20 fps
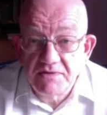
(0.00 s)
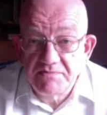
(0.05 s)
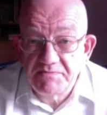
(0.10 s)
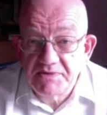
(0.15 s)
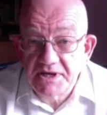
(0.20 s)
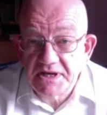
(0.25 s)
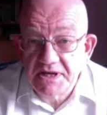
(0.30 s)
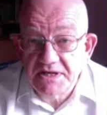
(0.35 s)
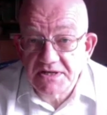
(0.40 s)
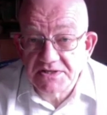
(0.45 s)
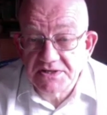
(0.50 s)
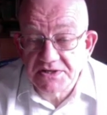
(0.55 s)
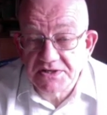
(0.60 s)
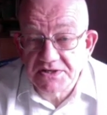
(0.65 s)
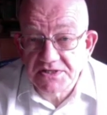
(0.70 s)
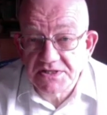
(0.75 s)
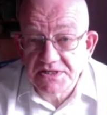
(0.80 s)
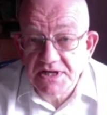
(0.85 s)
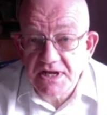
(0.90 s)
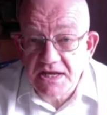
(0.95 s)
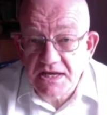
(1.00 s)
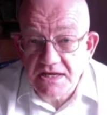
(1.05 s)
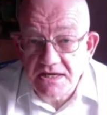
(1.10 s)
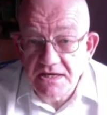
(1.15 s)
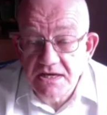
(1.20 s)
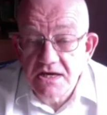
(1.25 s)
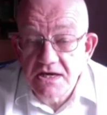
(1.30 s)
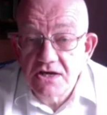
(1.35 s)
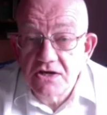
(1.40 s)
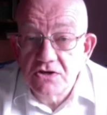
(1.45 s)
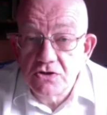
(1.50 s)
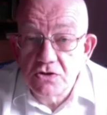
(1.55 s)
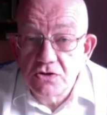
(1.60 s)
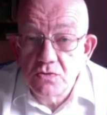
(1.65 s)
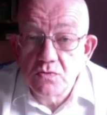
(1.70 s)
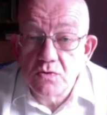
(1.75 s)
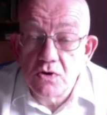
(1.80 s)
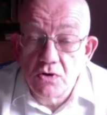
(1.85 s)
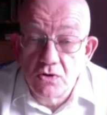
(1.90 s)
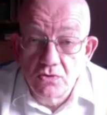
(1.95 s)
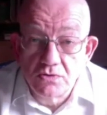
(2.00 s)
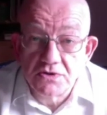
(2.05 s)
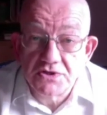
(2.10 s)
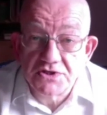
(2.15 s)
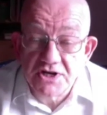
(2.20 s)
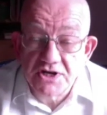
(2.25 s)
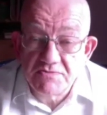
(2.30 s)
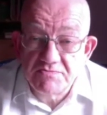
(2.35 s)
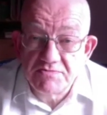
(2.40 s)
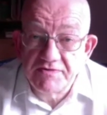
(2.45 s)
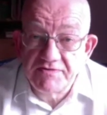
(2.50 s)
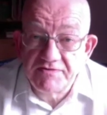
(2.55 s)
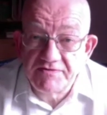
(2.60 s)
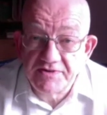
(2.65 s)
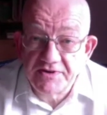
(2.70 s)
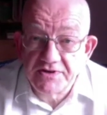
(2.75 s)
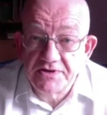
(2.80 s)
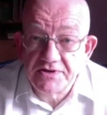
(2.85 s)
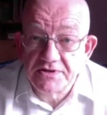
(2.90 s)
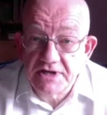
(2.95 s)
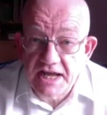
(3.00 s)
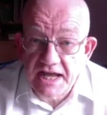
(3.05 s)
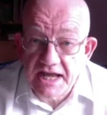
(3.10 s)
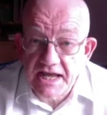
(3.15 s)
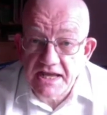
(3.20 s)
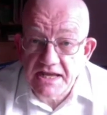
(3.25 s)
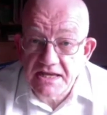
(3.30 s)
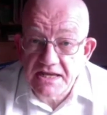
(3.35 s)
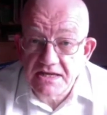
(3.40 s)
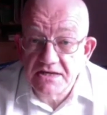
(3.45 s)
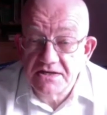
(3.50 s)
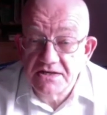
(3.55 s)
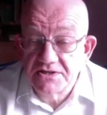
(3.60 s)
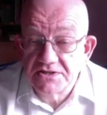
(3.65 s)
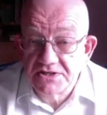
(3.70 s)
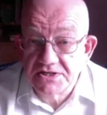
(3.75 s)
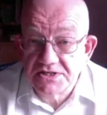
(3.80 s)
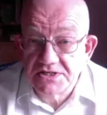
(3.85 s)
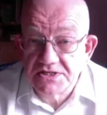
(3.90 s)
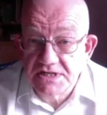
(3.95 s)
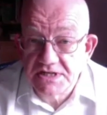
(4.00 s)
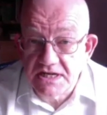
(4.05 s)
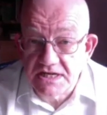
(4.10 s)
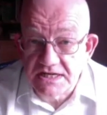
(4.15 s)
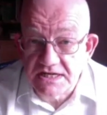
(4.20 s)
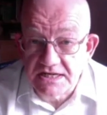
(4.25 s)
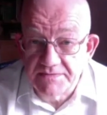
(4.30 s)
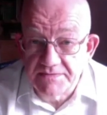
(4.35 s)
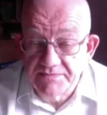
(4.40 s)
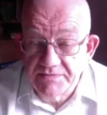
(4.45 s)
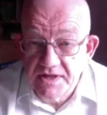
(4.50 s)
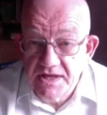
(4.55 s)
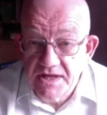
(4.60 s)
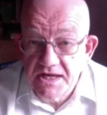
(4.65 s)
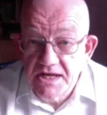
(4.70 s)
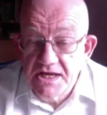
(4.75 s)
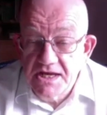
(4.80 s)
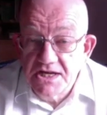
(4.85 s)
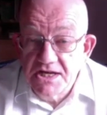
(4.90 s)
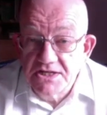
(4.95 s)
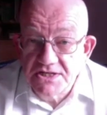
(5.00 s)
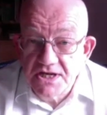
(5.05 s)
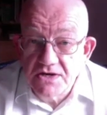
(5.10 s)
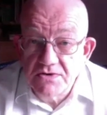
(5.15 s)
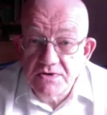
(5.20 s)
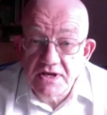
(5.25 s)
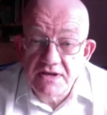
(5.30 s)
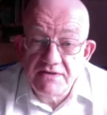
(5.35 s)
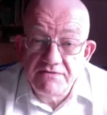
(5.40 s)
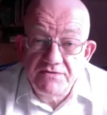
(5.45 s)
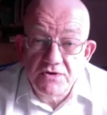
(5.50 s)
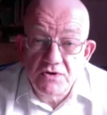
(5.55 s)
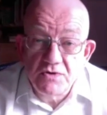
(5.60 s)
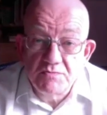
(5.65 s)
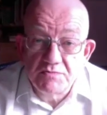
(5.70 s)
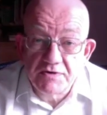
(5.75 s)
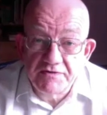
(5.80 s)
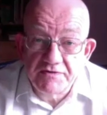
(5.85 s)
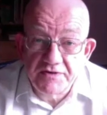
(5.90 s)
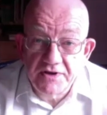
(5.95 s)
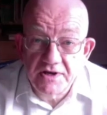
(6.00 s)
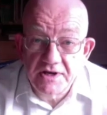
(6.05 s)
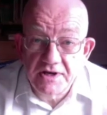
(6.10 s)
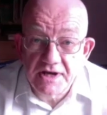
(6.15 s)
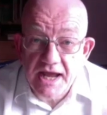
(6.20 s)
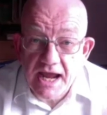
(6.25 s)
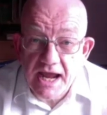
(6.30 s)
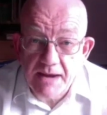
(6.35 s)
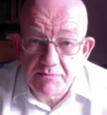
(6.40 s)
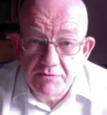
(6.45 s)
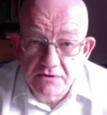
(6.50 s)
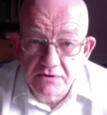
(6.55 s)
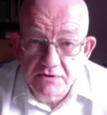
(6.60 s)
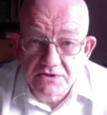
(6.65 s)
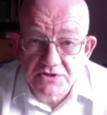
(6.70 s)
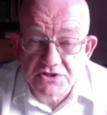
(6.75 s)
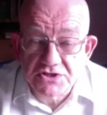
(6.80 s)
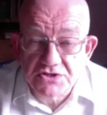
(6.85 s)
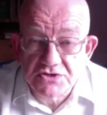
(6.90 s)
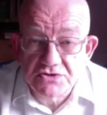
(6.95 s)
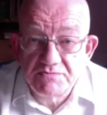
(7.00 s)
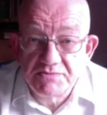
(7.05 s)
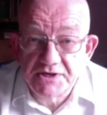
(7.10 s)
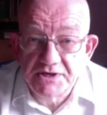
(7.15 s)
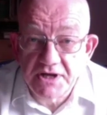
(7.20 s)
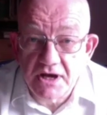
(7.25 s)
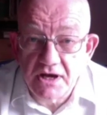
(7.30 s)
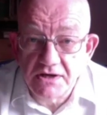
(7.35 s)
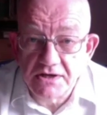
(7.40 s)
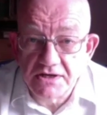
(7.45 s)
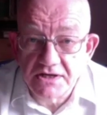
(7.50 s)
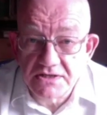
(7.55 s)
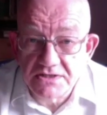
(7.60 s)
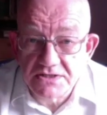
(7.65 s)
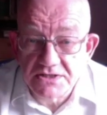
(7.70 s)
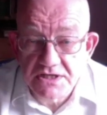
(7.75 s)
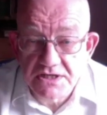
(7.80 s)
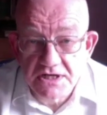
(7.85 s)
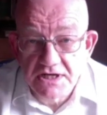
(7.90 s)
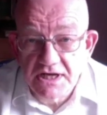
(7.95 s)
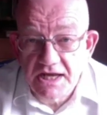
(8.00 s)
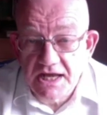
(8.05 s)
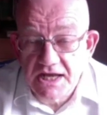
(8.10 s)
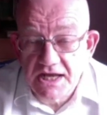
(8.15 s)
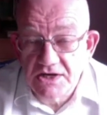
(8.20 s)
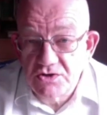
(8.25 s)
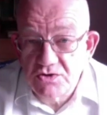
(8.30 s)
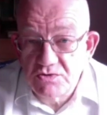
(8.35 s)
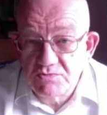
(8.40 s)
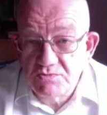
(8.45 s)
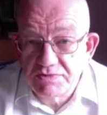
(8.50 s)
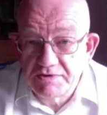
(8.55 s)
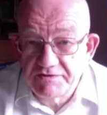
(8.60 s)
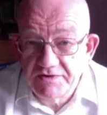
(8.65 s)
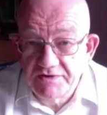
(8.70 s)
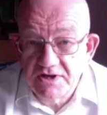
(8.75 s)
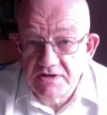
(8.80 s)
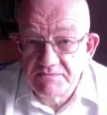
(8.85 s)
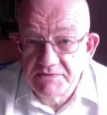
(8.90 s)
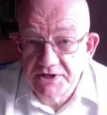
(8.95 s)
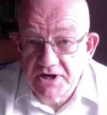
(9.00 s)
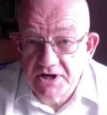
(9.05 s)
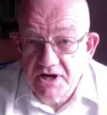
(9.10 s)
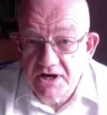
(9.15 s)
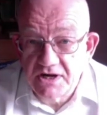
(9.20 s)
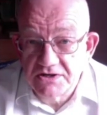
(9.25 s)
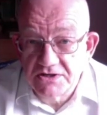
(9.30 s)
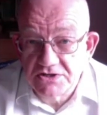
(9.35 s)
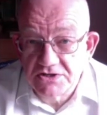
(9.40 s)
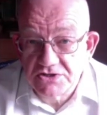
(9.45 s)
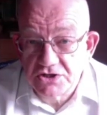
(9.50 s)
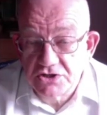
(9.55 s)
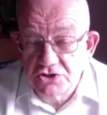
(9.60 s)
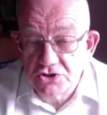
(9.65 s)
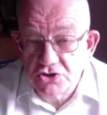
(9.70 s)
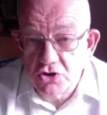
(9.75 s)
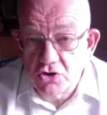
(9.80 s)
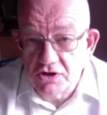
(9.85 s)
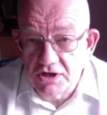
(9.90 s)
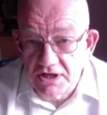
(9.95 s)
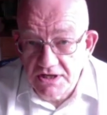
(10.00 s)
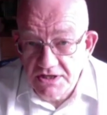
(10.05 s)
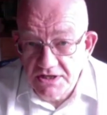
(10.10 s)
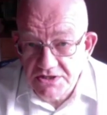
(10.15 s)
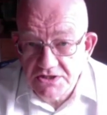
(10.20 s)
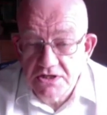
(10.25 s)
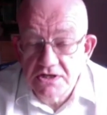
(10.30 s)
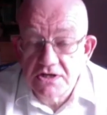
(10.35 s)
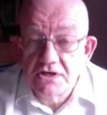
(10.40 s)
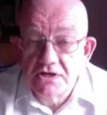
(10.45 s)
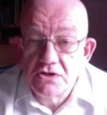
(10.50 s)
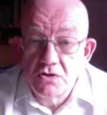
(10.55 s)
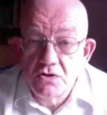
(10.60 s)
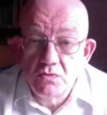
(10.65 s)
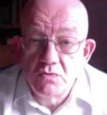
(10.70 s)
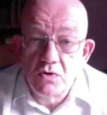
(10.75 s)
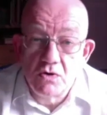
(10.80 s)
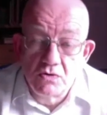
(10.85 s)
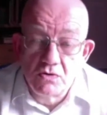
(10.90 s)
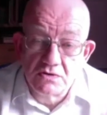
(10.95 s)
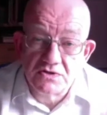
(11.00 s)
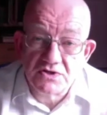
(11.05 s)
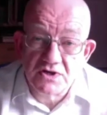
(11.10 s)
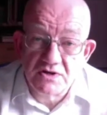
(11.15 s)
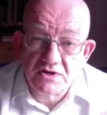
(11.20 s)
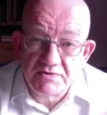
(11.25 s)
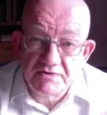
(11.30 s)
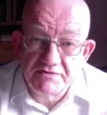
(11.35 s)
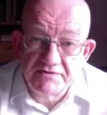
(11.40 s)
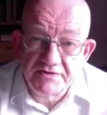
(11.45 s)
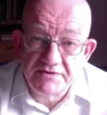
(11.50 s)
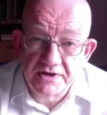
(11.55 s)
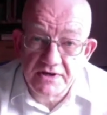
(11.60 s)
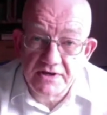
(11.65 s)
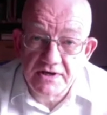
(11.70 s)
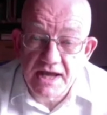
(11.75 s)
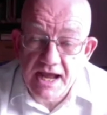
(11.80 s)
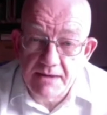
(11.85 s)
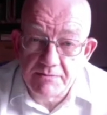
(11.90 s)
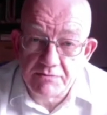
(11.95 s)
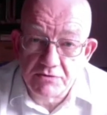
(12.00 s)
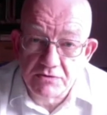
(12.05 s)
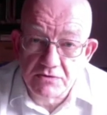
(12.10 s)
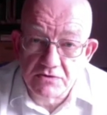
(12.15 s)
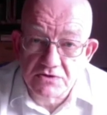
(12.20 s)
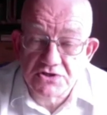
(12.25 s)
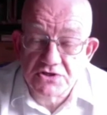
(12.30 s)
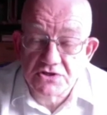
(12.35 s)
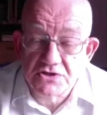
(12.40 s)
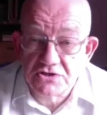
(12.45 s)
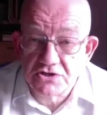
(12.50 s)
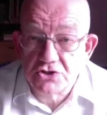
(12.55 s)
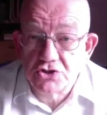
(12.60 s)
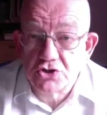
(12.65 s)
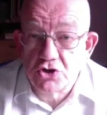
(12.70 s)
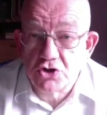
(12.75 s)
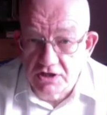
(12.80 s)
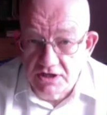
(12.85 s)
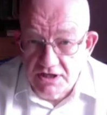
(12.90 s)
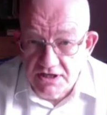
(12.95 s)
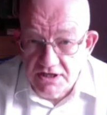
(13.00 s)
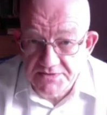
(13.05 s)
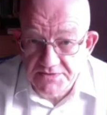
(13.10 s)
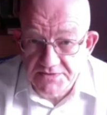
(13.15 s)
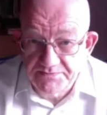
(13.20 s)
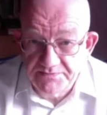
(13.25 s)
B to C, you also prefer A to C. So if you prefer apples to bananas and you prefer bananas to chocolate, you also prefer apples to chocolate.